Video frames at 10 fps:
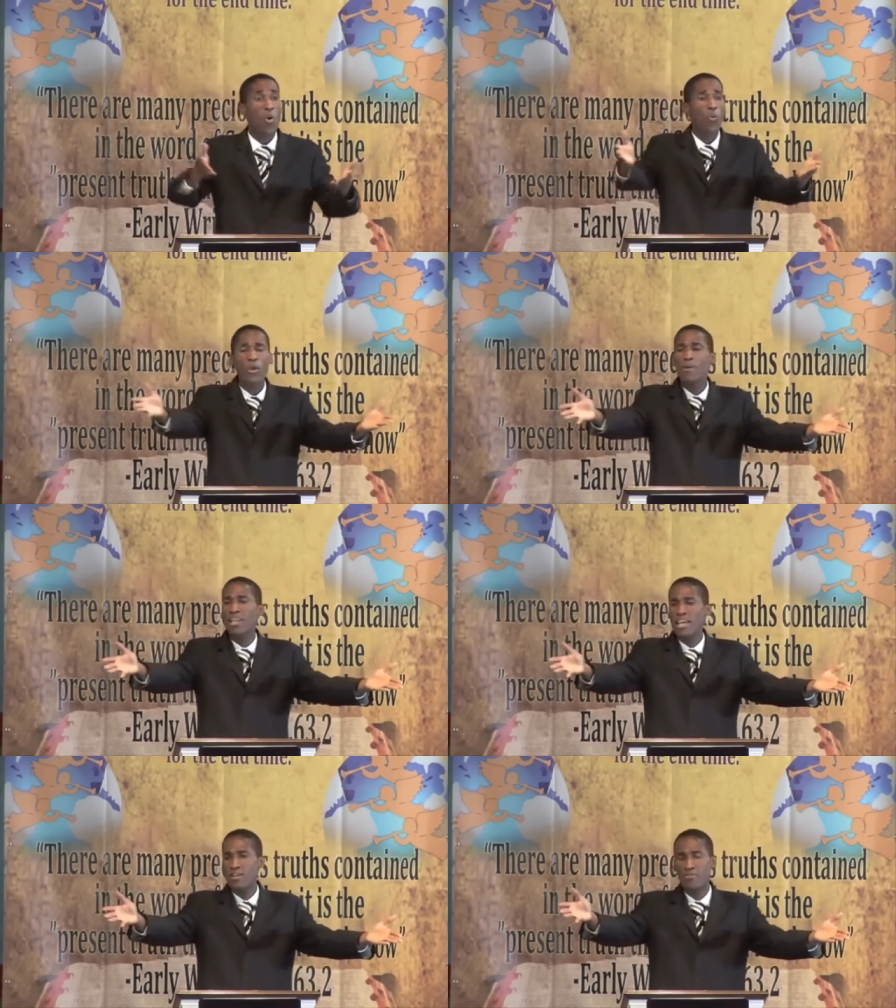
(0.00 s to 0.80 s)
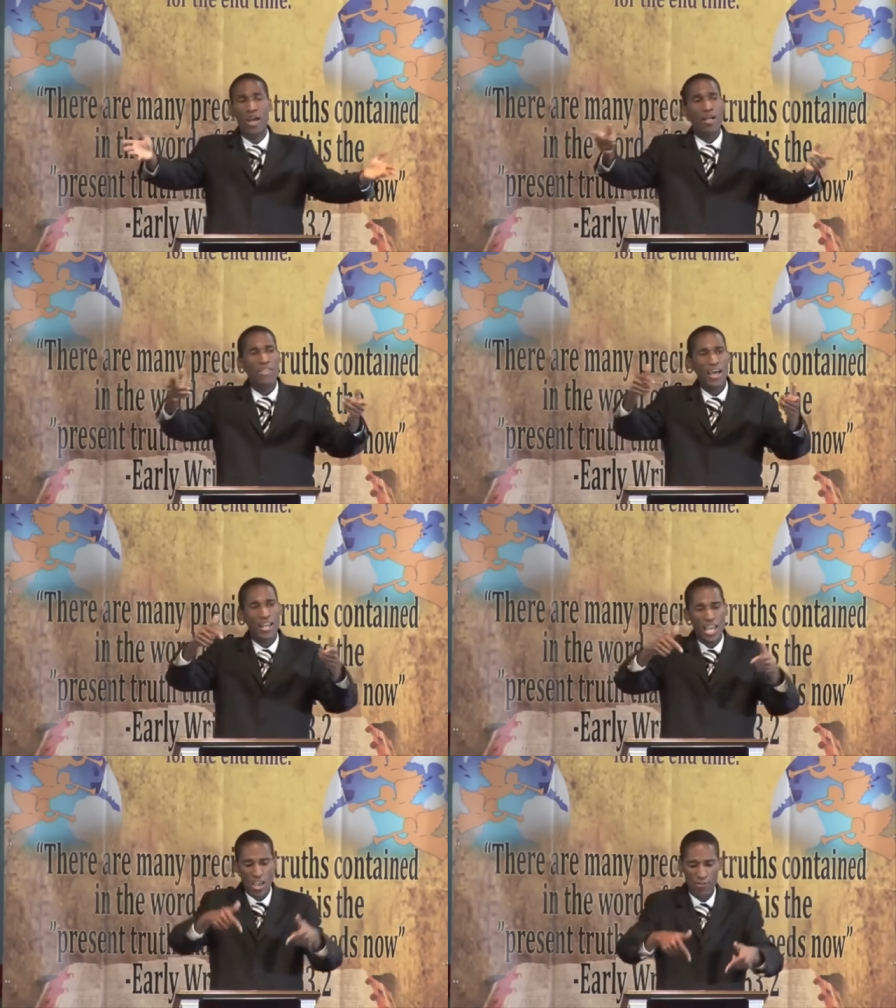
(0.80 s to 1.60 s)
We believe
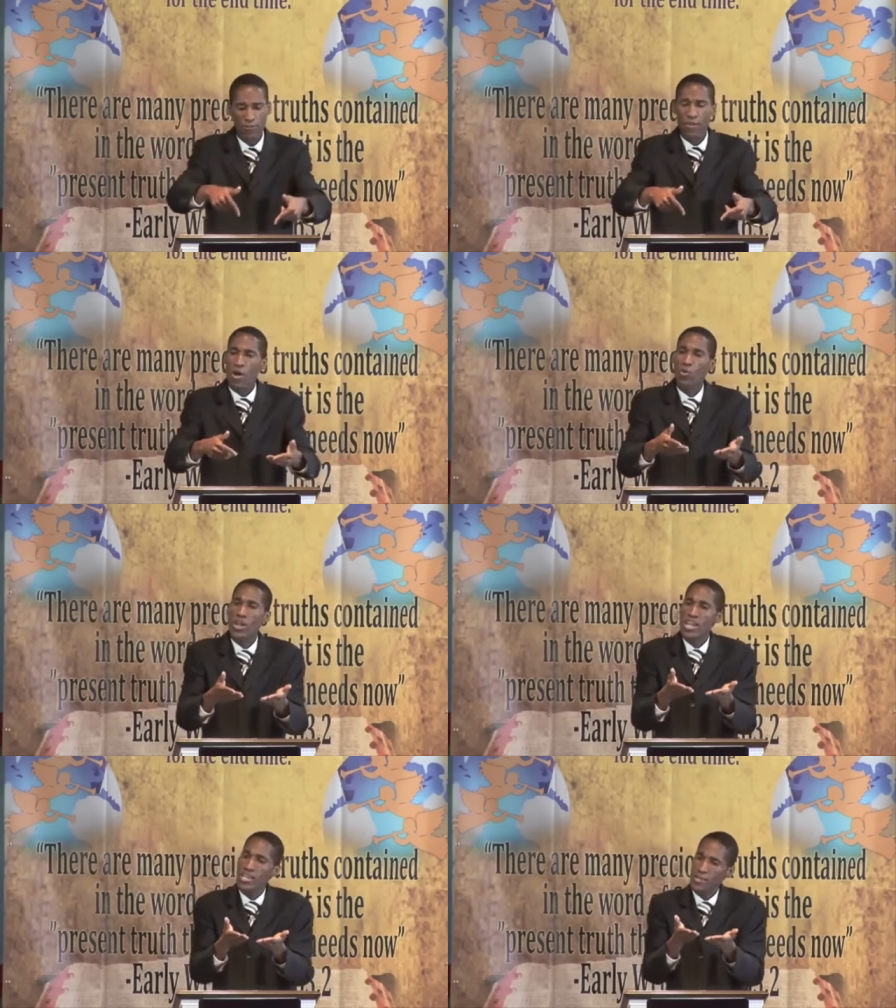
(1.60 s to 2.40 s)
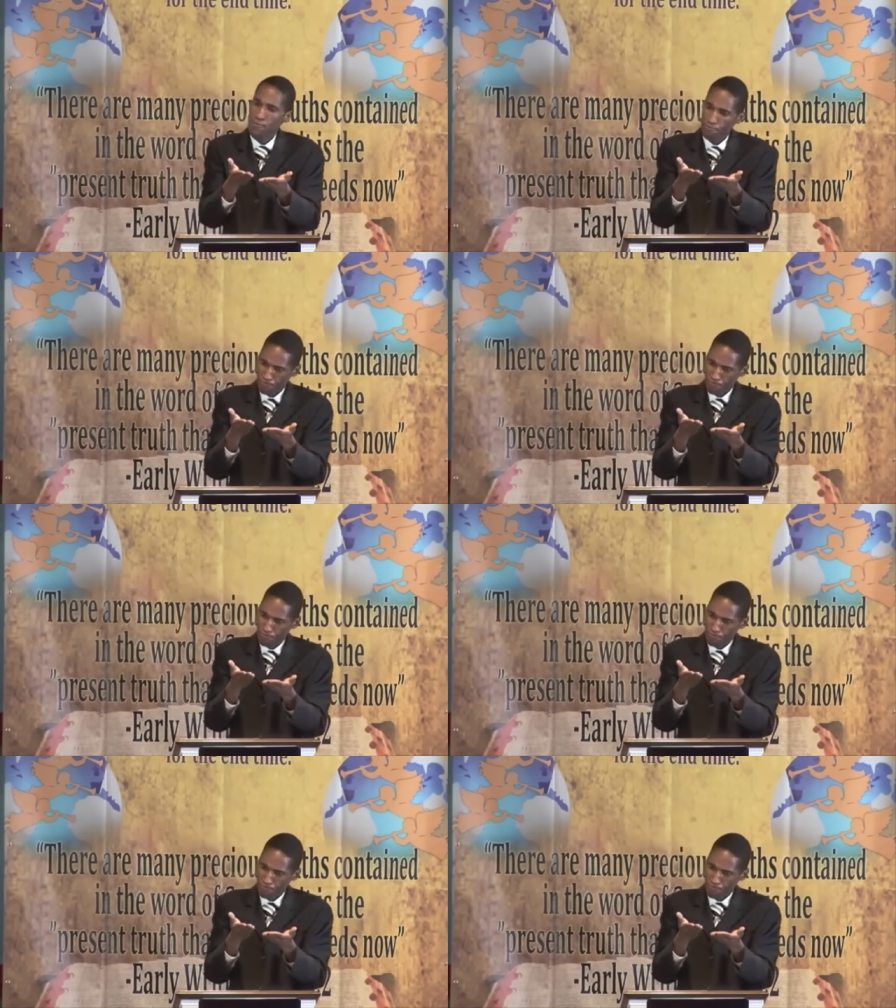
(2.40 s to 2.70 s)
that if we